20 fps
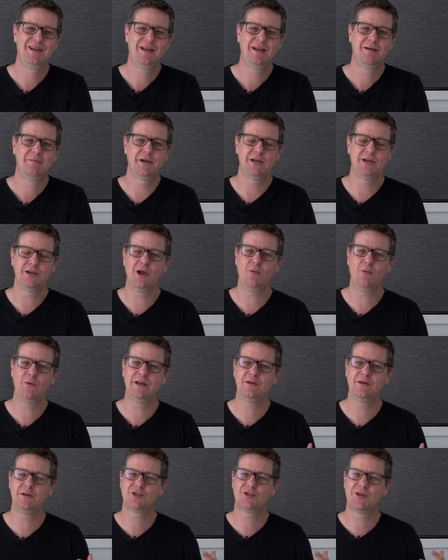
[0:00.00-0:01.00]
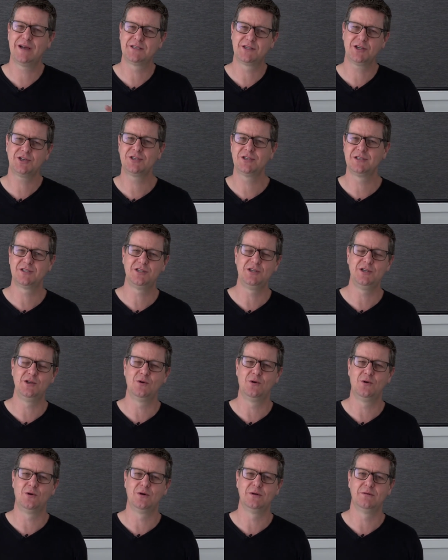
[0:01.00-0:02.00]
But, you know, when you transition to
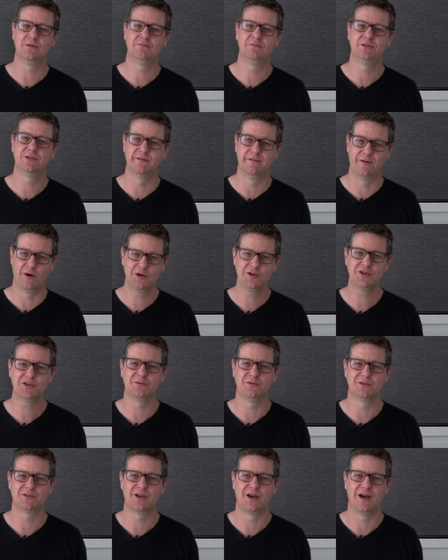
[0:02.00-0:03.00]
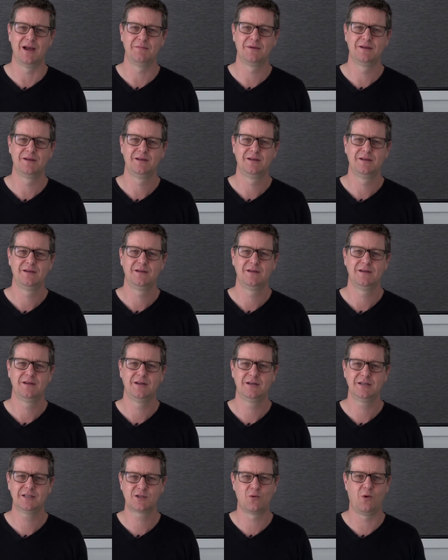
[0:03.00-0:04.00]
your devotional time,
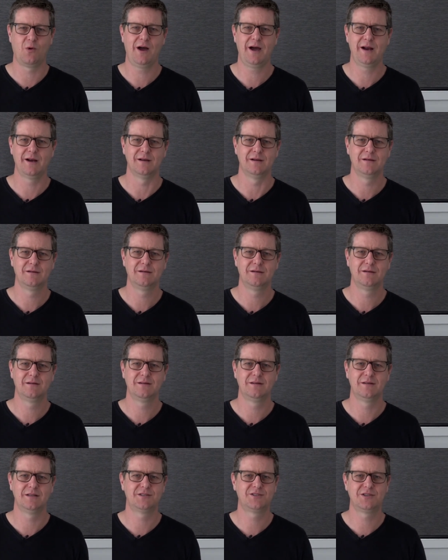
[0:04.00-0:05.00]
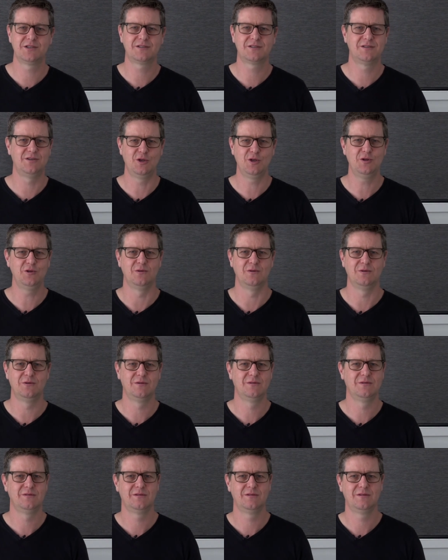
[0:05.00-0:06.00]
you know, it's quieter. It's just you
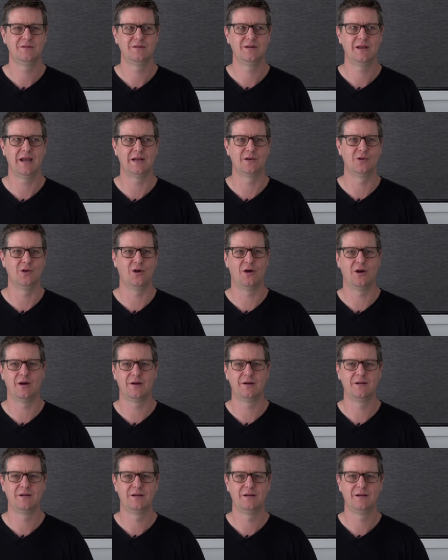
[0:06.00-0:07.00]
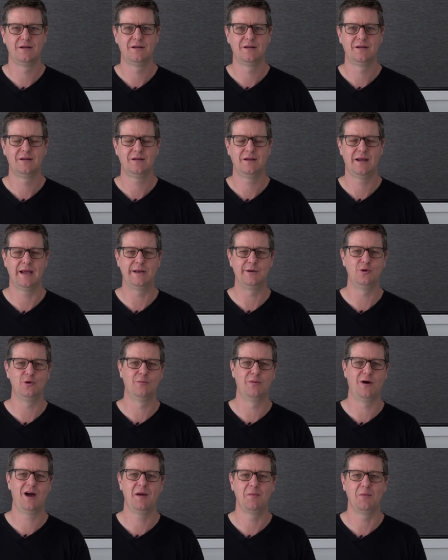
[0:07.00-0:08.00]
and God and
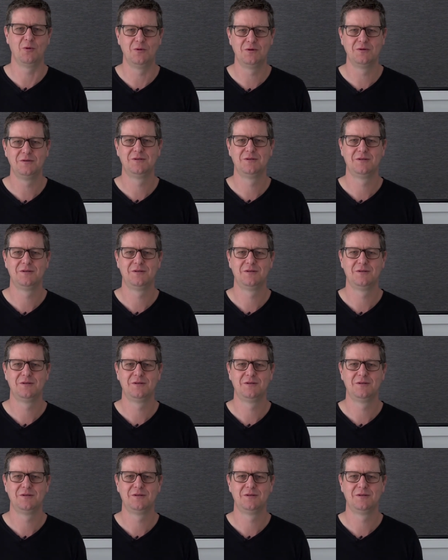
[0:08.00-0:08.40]
your Bible.